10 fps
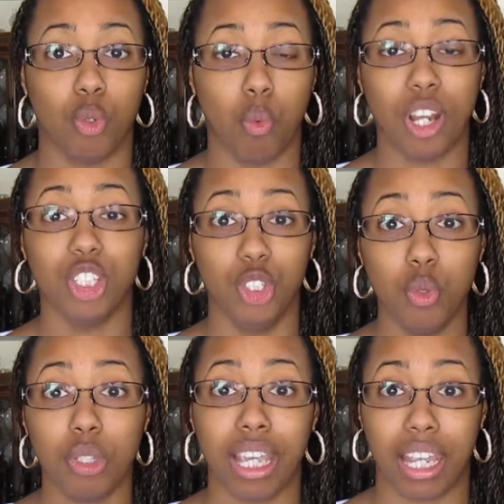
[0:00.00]
What
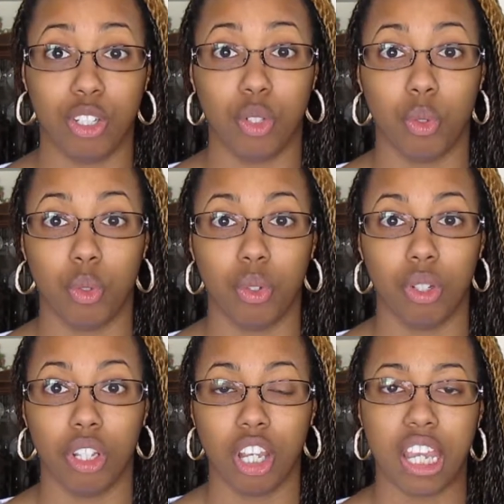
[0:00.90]
you can do
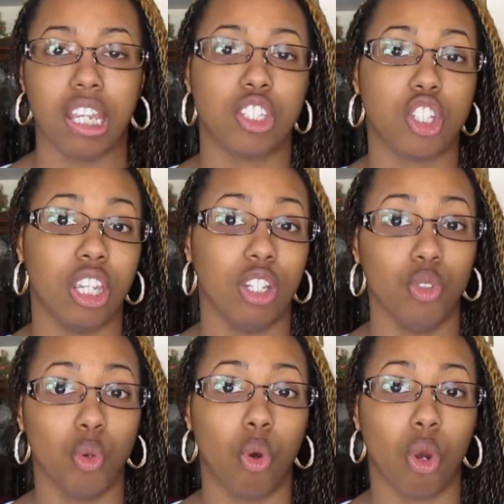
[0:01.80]
is to
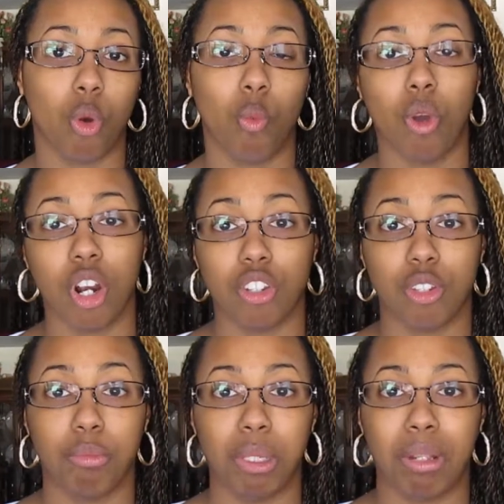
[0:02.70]
ignore what other
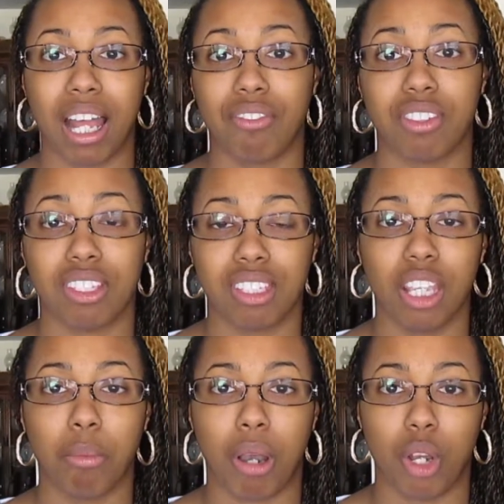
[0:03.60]
people have to say
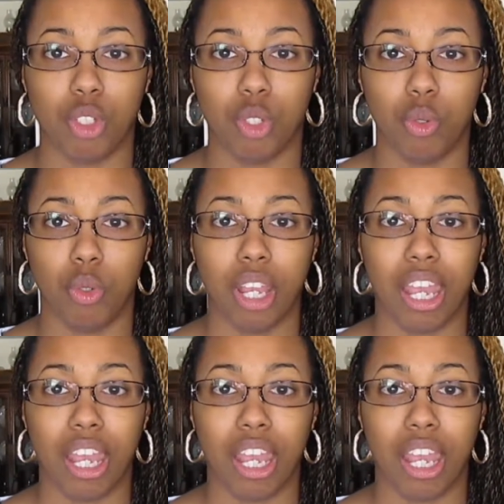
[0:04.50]
about you